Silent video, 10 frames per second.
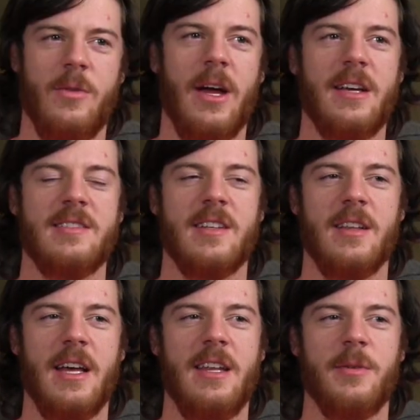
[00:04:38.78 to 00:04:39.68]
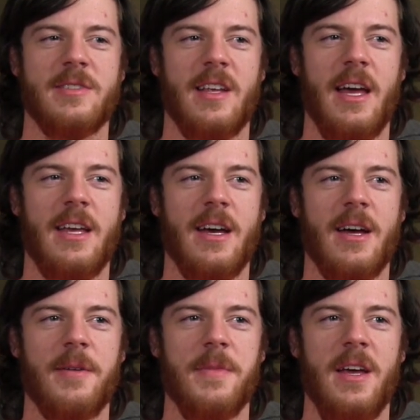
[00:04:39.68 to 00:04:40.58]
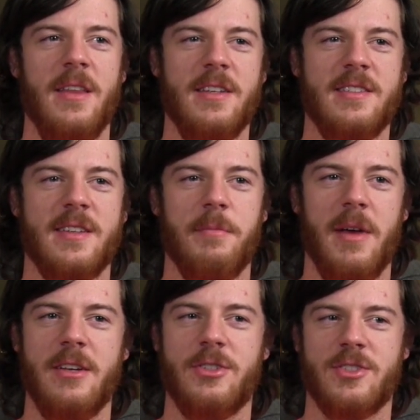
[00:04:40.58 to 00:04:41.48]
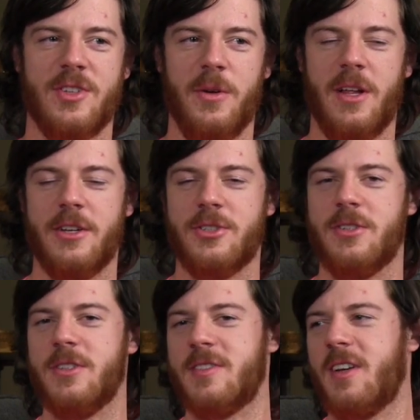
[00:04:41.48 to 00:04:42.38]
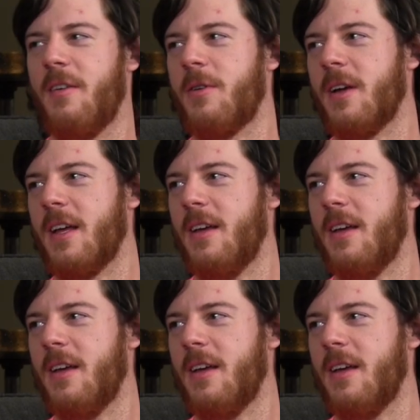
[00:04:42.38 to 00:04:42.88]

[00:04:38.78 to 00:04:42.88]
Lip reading: Right, because the lady was like, this is a major zoological discovery.